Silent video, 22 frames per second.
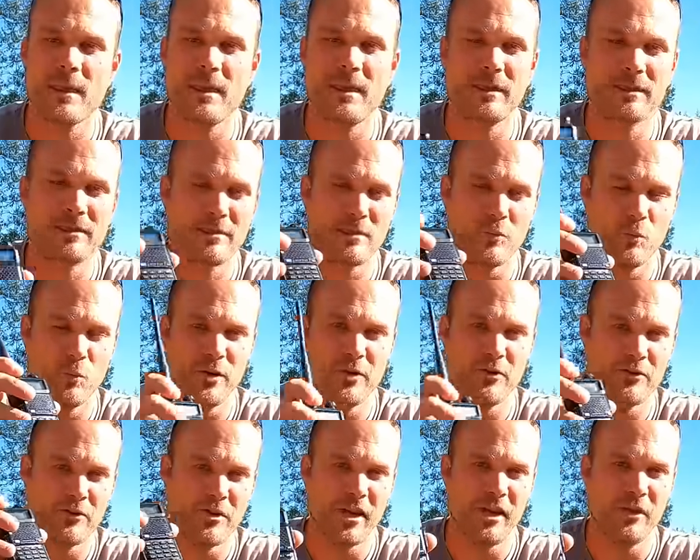is
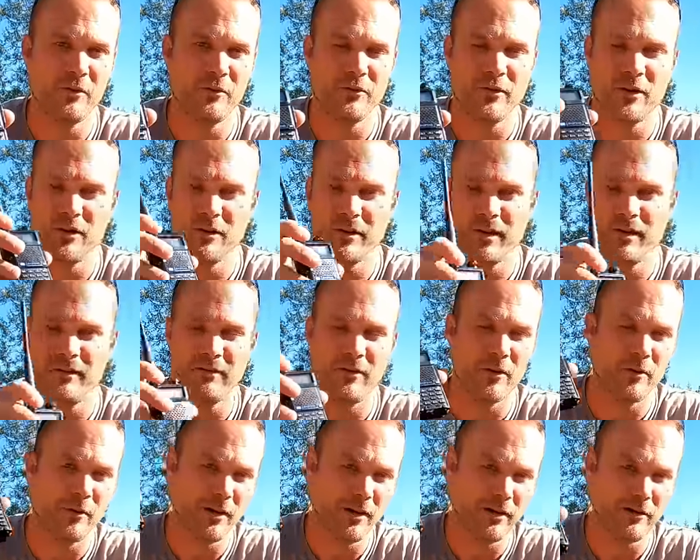which channels are
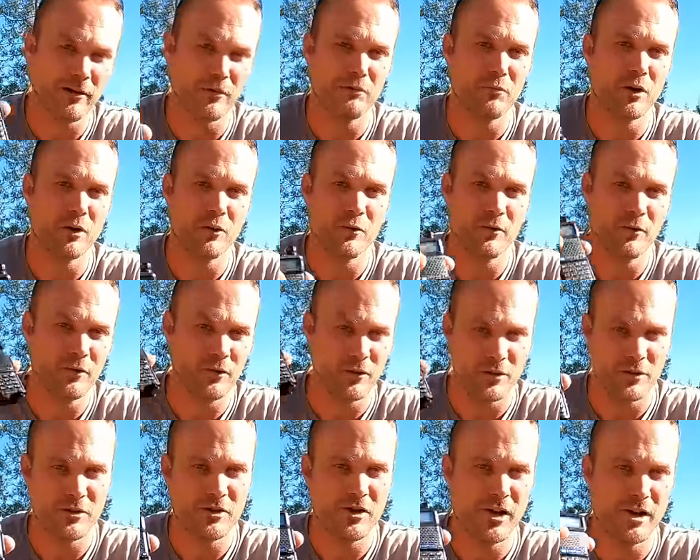F R S, M U R S,
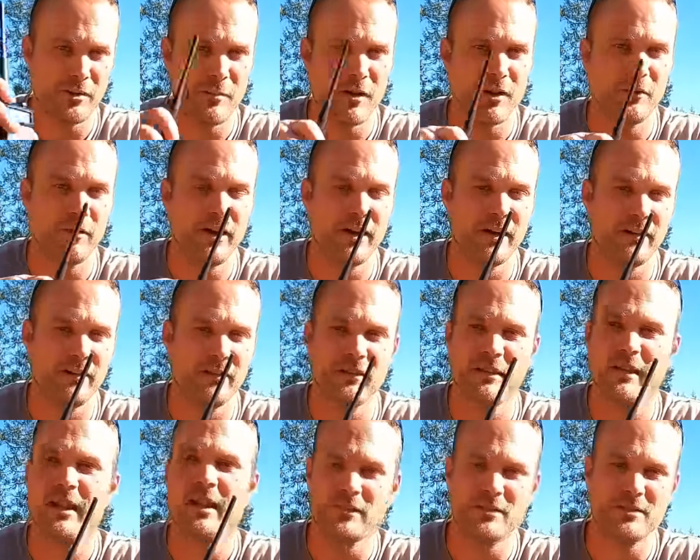or G M R
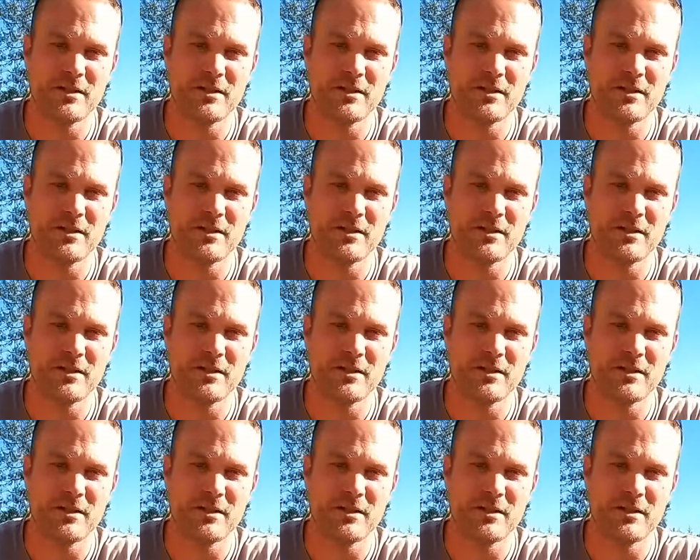S.